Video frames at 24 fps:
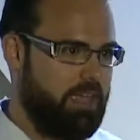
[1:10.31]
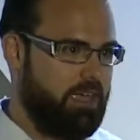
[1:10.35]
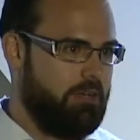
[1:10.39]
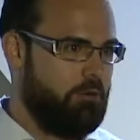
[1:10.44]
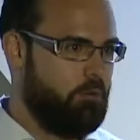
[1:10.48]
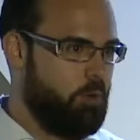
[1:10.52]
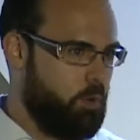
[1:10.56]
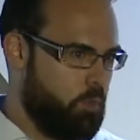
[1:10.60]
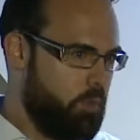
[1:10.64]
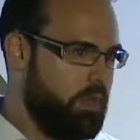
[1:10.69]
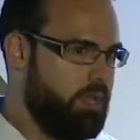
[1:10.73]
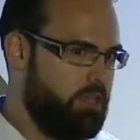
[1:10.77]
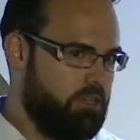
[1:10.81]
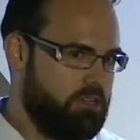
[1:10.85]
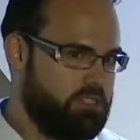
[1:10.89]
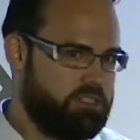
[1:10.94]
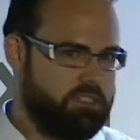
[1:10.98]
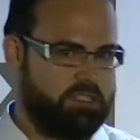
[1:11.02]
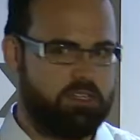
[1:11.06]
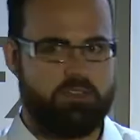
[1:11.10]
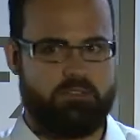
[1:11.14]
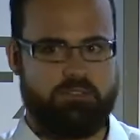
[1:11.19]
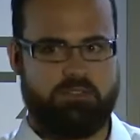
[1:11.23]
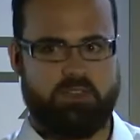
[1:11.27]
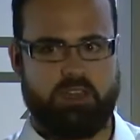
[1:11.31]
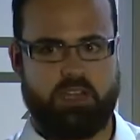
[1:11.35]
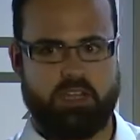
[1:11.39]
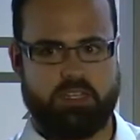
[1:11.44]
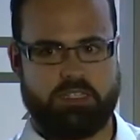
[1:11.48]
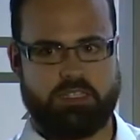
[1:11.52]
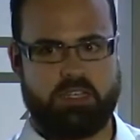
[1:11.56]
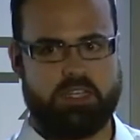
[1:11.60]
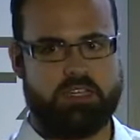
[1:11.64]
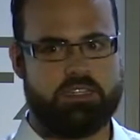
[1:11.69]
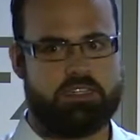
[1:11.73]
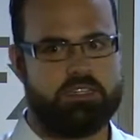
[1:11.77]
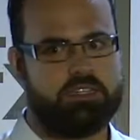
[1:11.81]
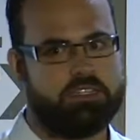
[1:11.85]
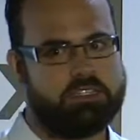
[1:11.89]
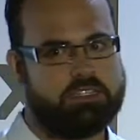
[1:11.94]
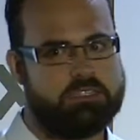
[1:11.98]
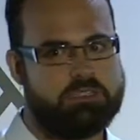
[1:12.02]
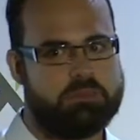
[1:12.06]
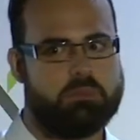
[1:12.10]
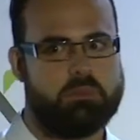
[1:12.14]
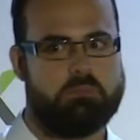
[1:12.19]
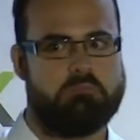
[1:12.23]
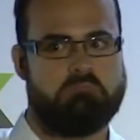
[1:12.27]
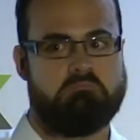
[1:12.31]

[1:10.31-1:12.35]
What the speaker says: what we consider flight data is